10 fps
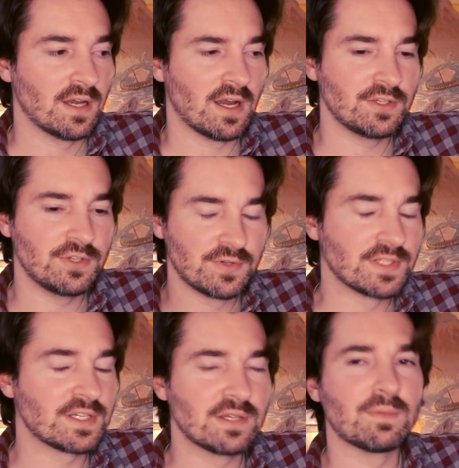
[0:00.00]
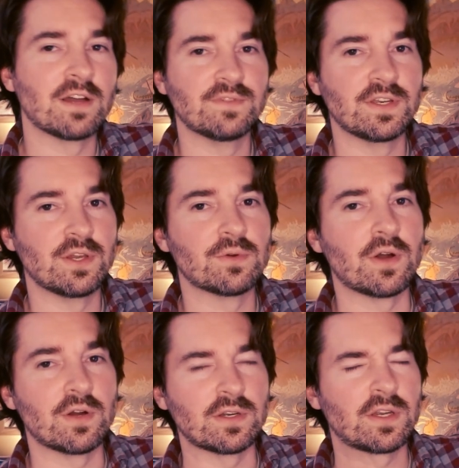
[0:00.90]
You can see my video
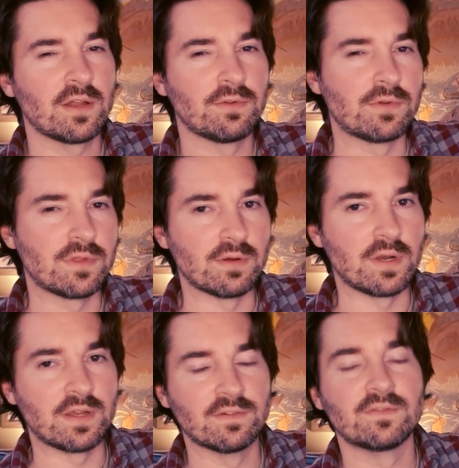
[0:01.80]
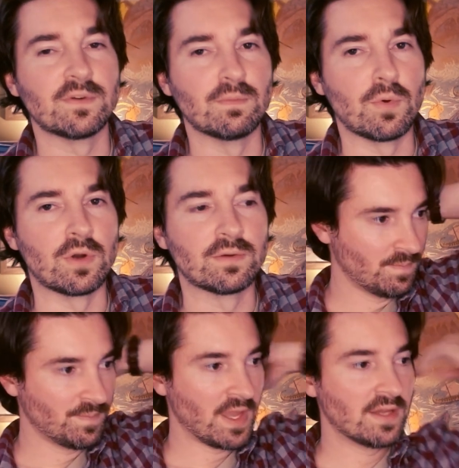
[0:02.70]
on color theory for more.
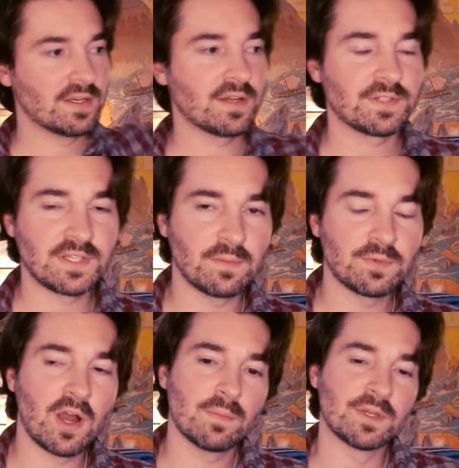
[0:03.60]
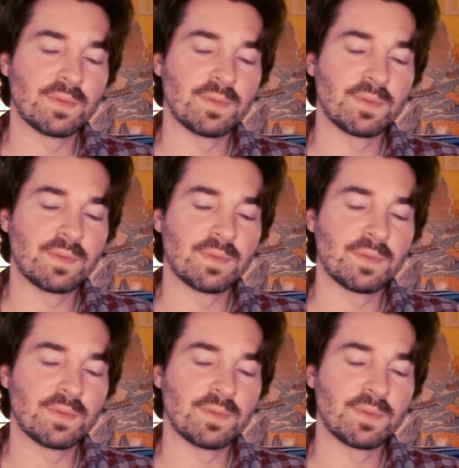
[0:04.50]
Now, some comic